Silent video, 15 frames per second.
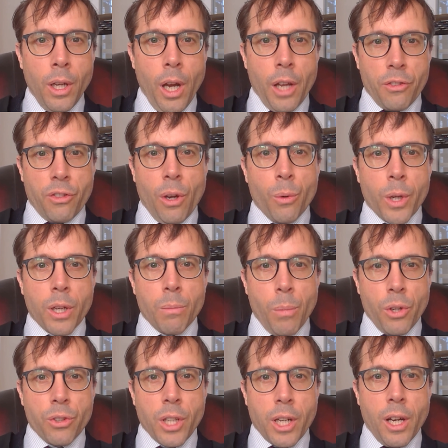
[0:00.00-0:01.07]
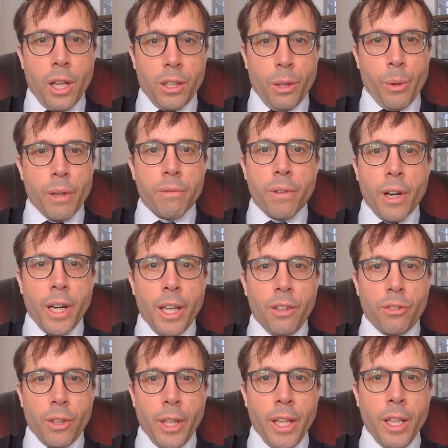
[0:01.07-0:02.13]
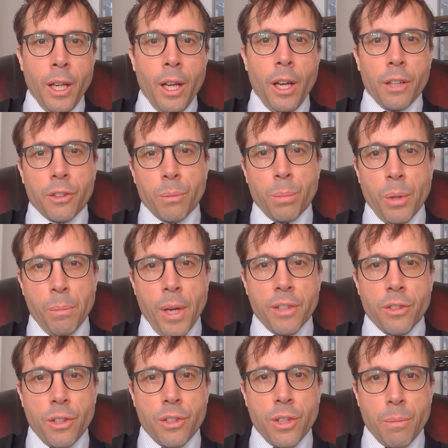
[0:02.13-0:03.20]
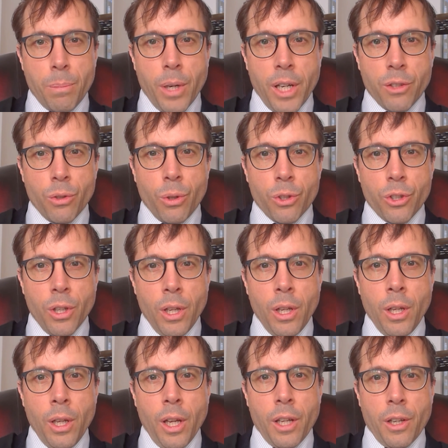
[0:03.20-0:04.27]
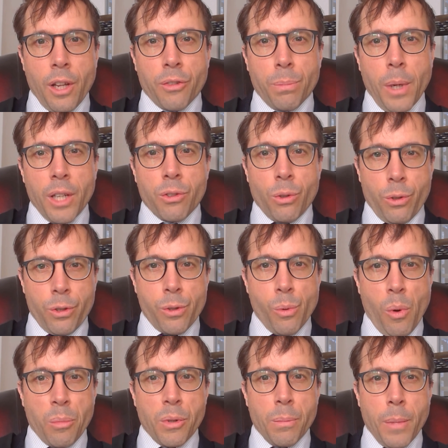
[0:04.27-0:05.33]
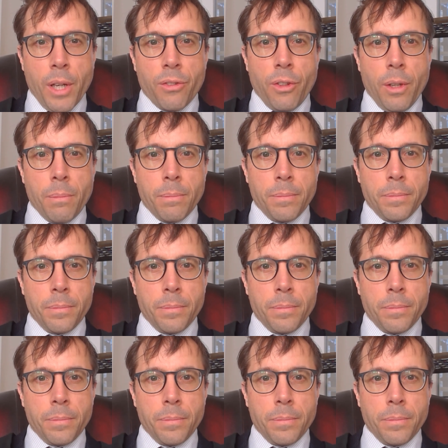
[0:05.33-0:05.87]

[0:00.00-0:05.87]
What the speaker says: and so we can Monte Carlo it very easily and implement it in PyTorch and ask PyTorch to optimize it.